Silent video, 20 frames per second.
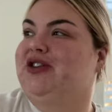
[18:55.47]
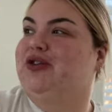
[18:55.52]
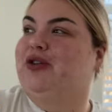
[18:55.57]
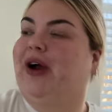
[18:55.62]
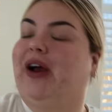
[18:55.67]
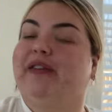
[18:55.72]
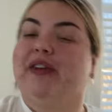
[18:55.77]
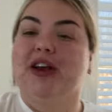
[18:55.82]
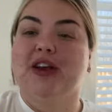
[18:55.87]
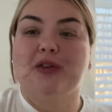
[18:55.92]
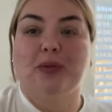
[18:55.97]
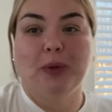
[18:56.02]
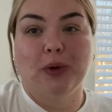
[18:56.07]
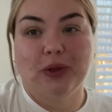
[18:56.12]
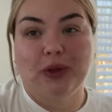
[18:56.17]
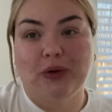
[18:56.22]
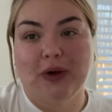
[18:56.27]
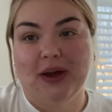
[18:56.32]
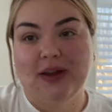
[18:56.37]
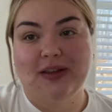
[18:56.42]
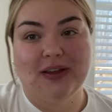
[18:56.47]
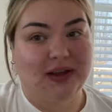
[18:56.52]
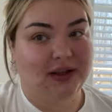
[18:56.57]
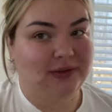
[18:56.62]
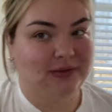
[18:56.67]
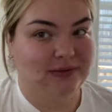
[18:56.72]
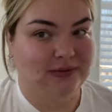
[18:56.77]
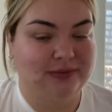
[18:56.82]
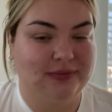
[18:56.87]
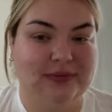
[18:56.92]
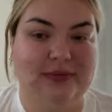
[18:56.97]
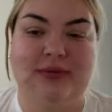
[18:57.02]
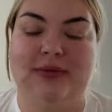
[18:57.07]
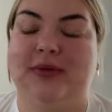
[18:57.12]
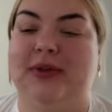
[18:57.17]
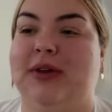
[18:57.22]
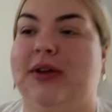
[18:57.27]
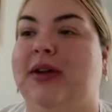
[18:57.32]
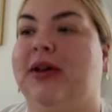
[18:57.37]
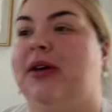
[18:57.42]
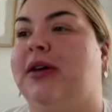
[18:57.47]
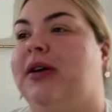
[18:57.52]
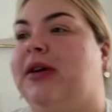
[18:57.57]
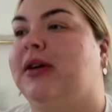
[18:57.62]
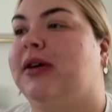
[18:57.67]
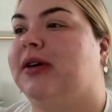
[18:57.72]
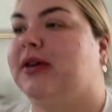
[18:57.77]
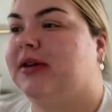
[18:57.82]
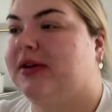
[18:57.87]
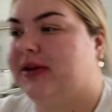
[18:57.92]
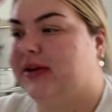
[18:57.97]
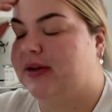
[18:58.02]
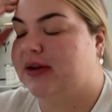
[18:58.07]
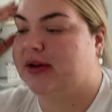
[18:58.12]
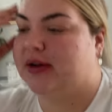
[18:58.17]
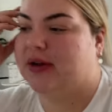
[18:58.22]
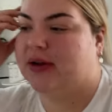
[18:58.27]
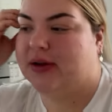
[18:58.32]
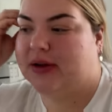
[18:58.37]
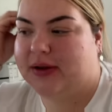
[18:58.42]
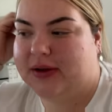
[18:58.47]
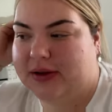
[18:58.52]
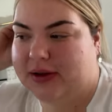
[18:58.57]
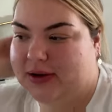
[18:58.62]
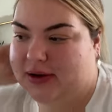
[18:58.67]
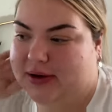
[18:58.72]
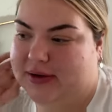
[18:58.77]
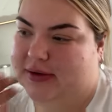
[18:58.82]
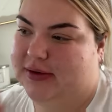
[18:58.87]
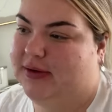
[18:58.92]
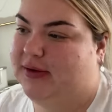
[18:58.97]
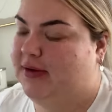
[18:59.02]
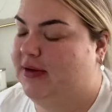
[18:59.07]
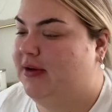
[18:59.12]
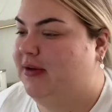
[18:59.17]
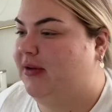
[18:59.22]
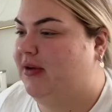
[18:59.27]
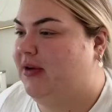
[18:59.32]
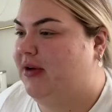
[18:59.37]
driving us both crazy. This is, what's this one called? Extra white? Cashmere?